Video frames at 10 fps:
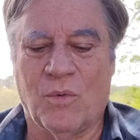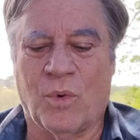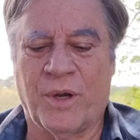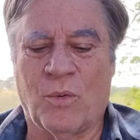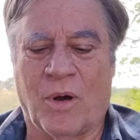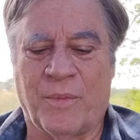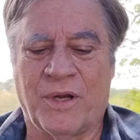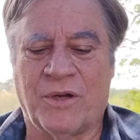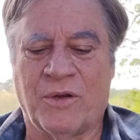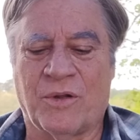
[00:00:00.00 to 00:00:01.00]
"What do you want me
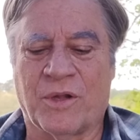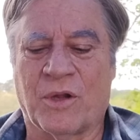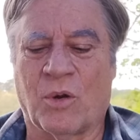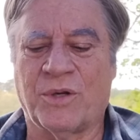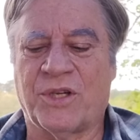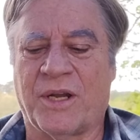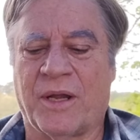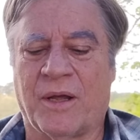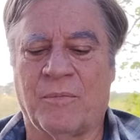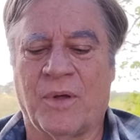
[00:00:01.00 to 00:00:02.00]
to do?" Then the Lord said
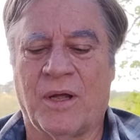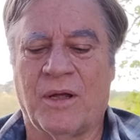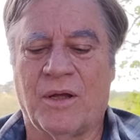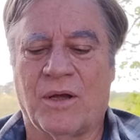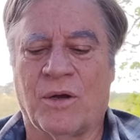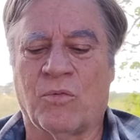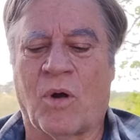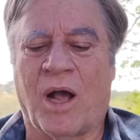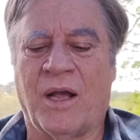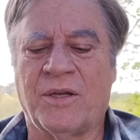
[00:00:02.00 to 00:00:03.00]
to him,
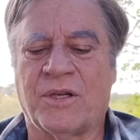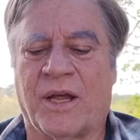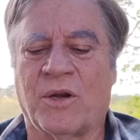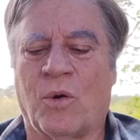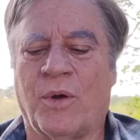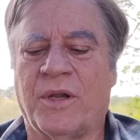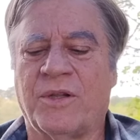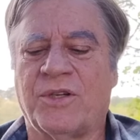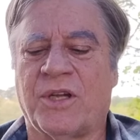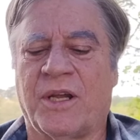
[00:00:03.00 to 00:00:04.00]
"Arise and go into
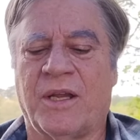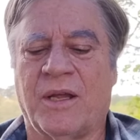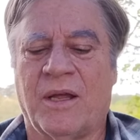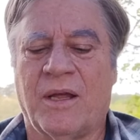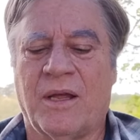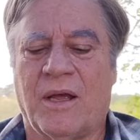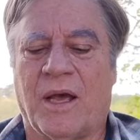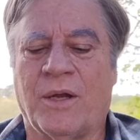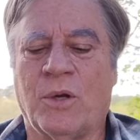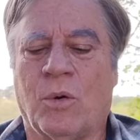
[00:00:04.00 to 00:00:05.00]
the city,
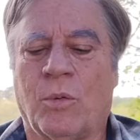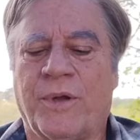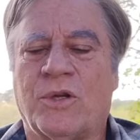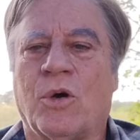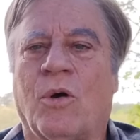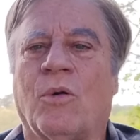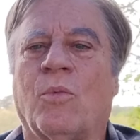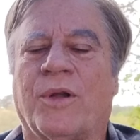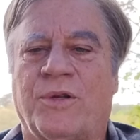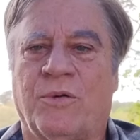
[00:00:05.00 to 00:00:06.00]
and you will be told
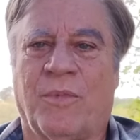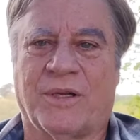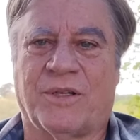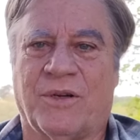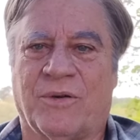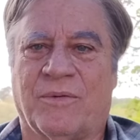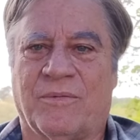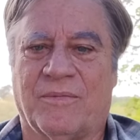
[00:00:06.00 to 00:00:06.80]
what you must do."